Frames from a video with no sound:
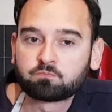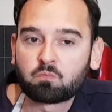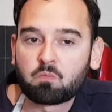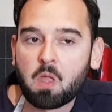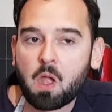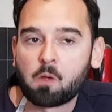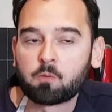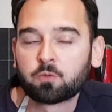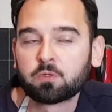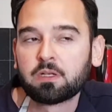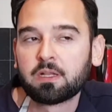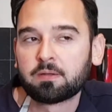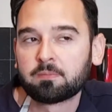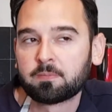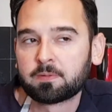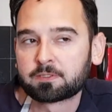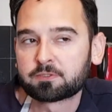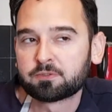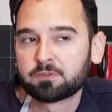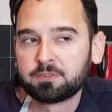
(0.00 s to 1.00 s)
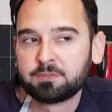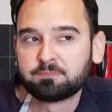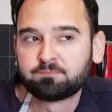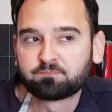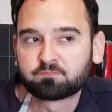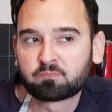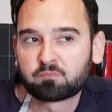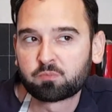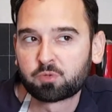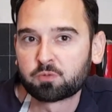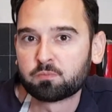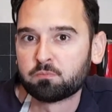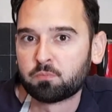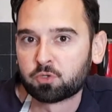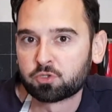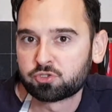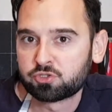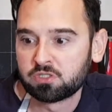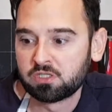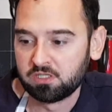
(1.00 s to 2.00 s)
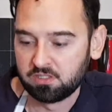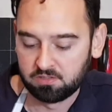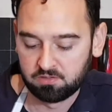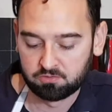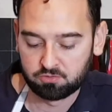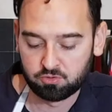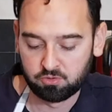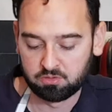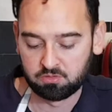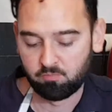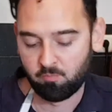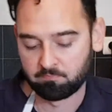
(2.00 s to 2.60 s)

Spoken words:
I would actually put more chili into it.